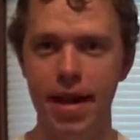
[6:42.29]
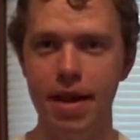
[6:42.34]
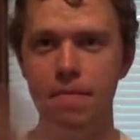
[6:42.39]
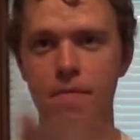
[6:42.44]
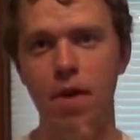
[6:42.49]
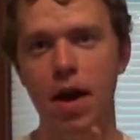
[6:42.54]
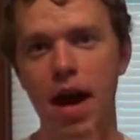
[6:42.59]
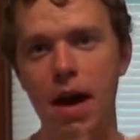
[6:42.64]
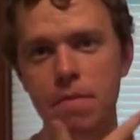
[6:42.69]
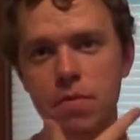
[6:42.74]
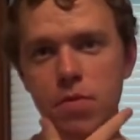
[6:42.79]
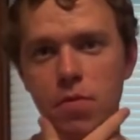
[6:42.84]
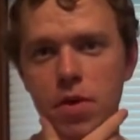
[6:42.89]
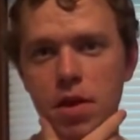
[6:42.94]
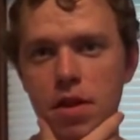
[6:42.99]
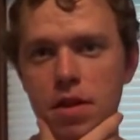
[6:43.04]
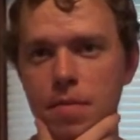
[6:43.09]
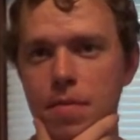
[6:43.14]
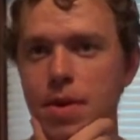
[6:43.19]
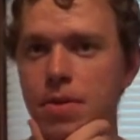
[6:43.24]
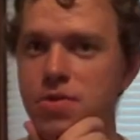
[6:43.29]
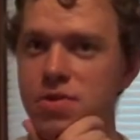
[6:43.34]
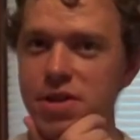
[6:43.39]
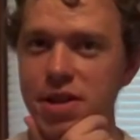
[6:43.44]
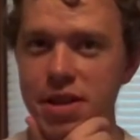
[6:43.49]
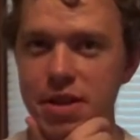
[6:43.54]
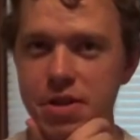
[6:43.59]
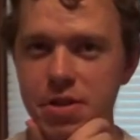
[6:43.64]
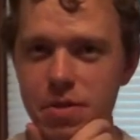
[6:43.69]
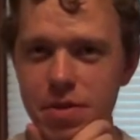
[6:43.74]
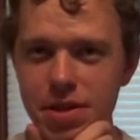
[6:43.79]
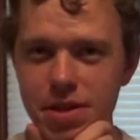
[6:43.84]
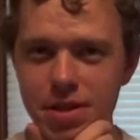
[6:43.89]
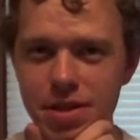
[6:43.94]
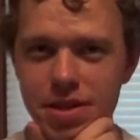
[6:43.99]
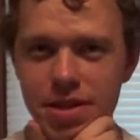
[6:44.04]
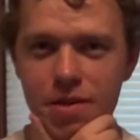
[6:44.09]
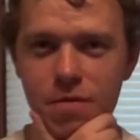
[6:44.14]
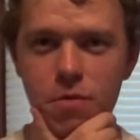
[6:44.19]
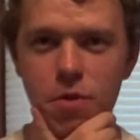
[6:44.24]
and perhaps one of the most
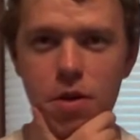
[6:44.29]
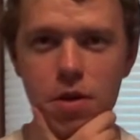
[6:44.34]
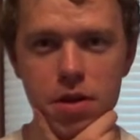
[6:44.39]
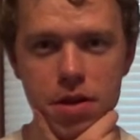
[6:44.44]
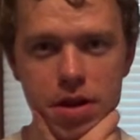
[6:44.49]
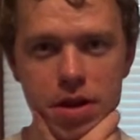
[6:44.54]
interesting roller